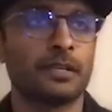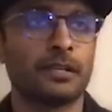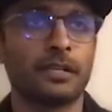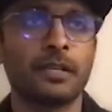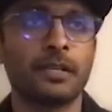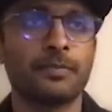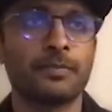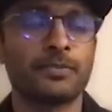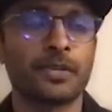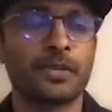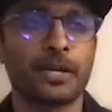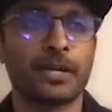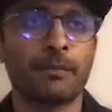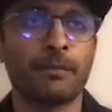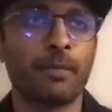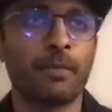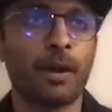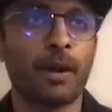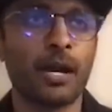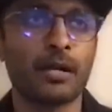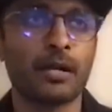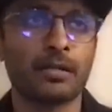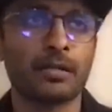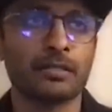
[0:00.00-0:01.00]
keep sending
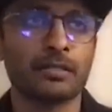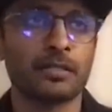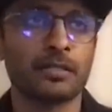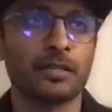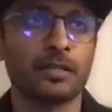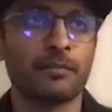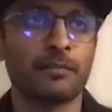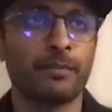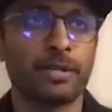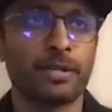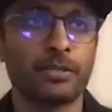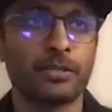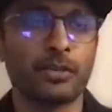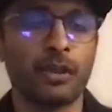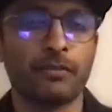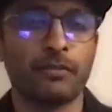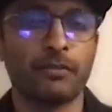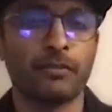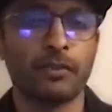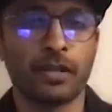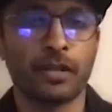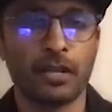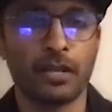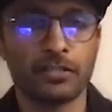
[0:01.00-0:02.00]
bottles and piss
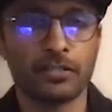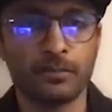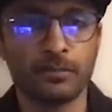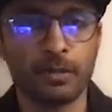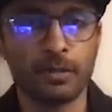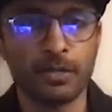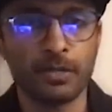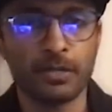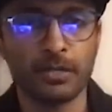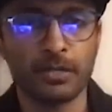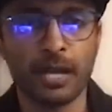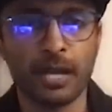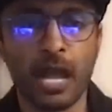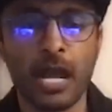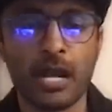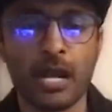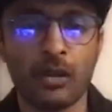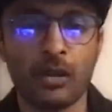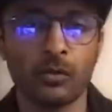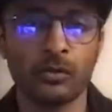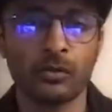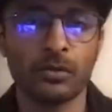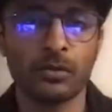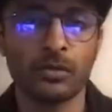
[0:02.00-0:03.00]
off a customer
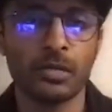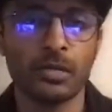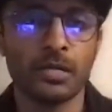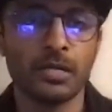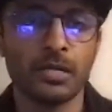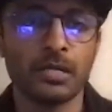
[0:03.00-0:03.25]
now